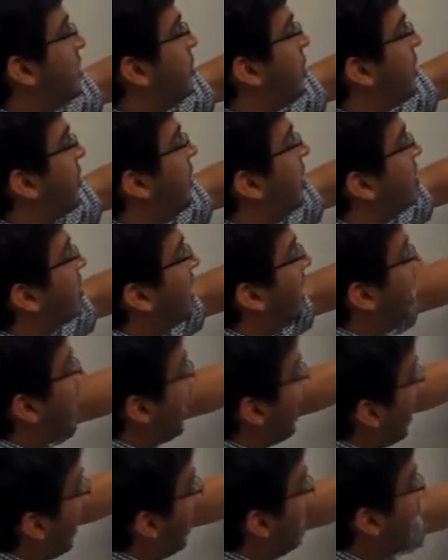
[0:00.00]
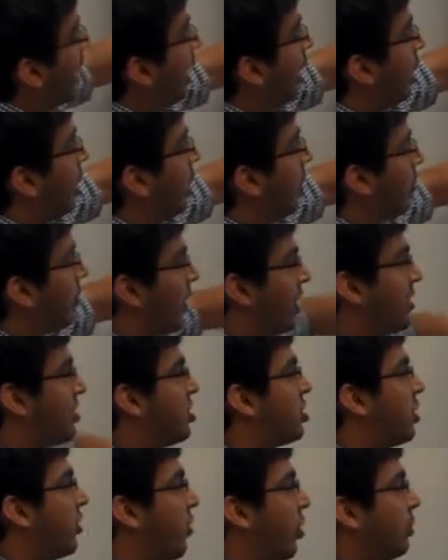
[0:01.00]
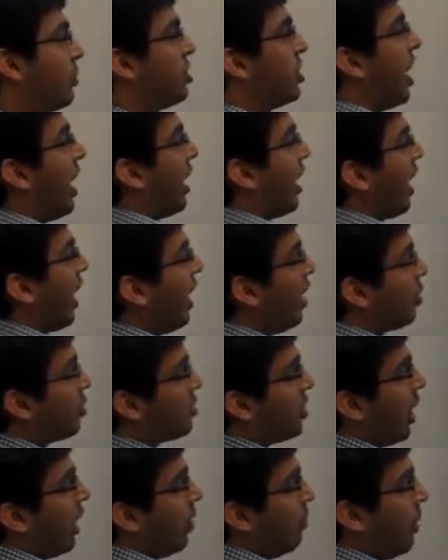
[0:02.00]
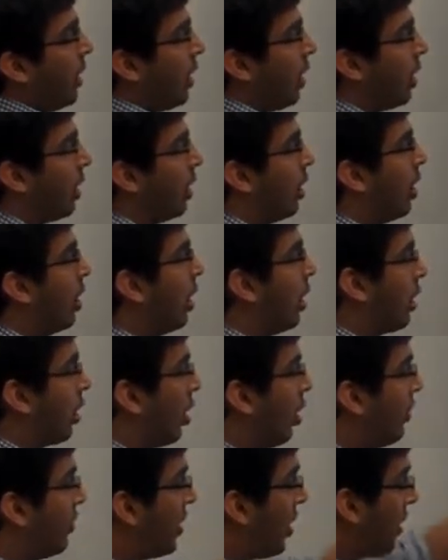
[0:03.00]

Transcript: between state A and transition from state A to state B. Now if the